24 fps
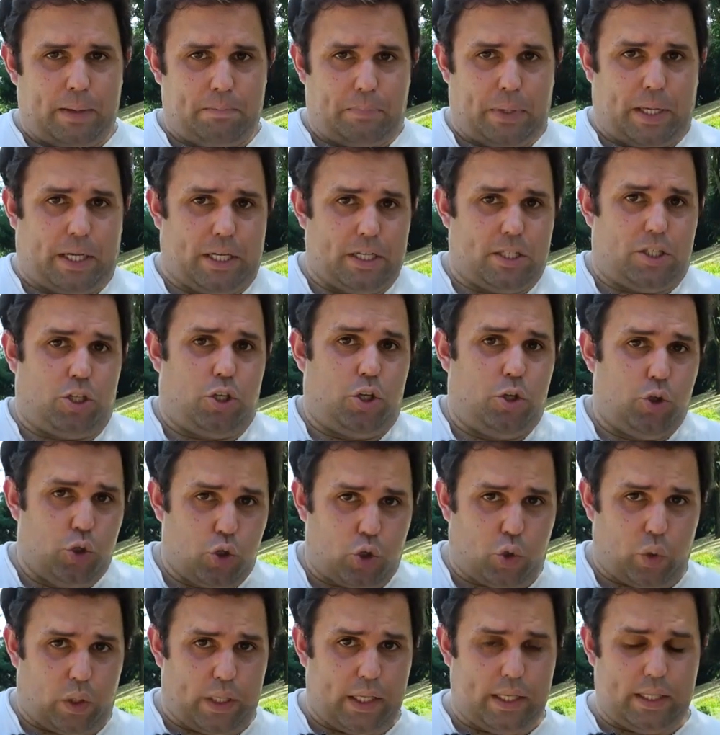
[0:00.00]
because
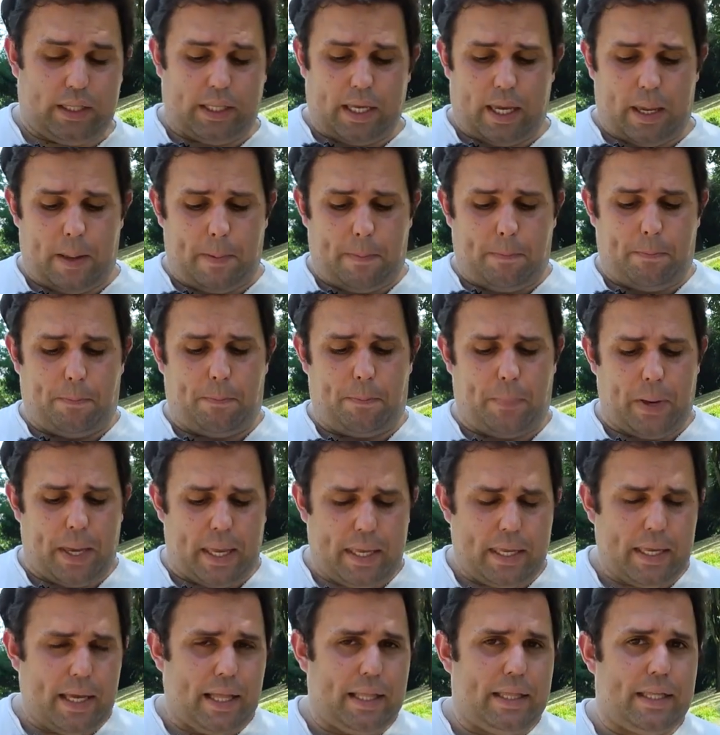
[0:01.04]
usually they
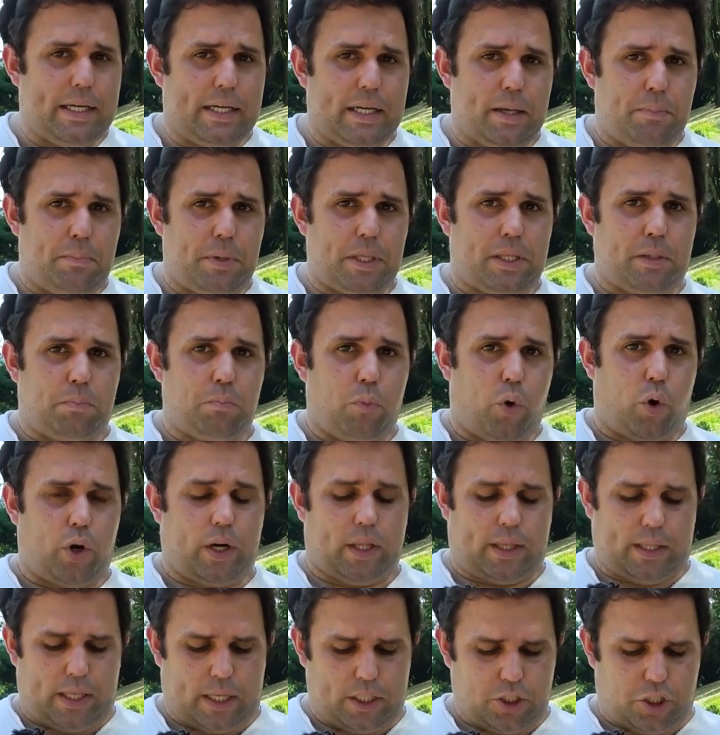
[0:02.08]
pay a little bit
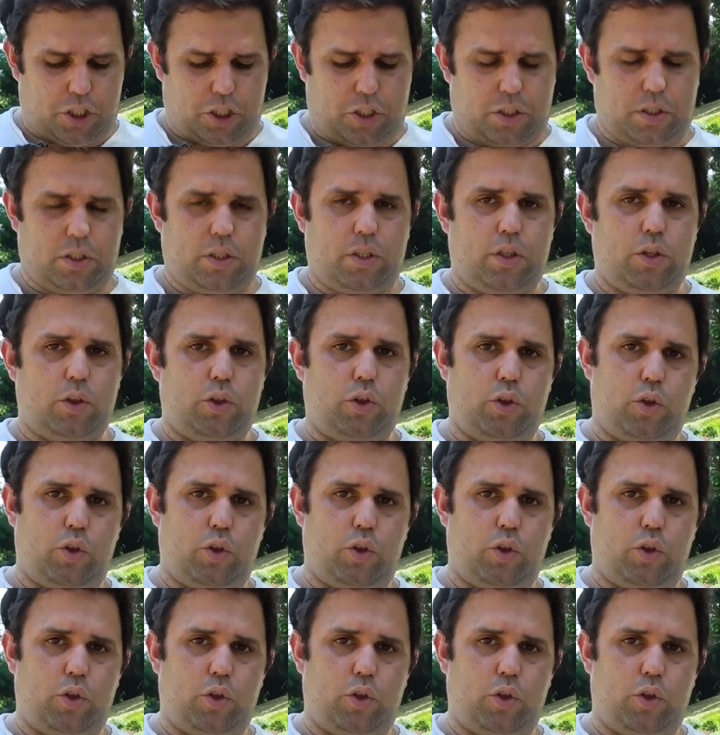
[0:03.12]
more attention